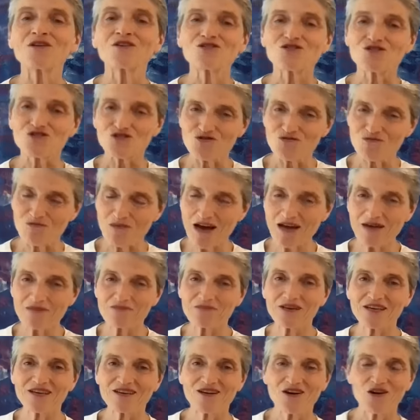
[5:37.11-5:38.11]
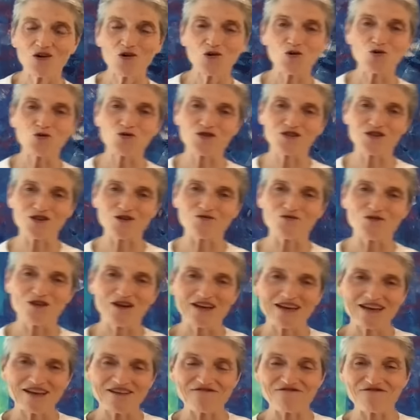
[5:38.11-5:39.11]
So you might be also
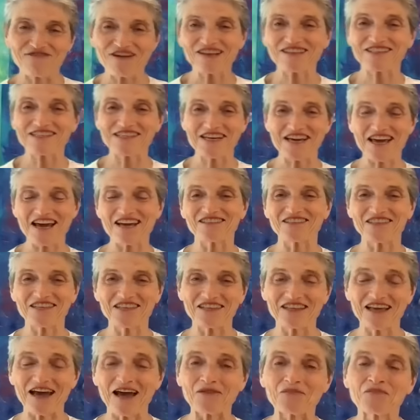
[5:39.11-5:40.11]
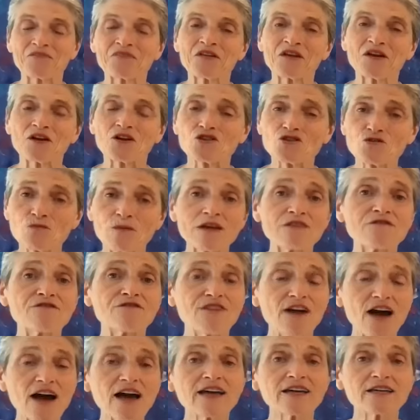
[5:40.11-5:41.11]
investigating that. And you may
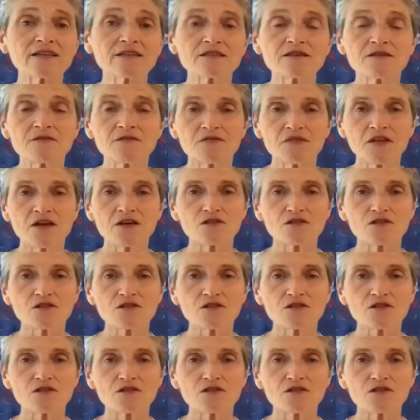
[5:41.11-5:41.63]
find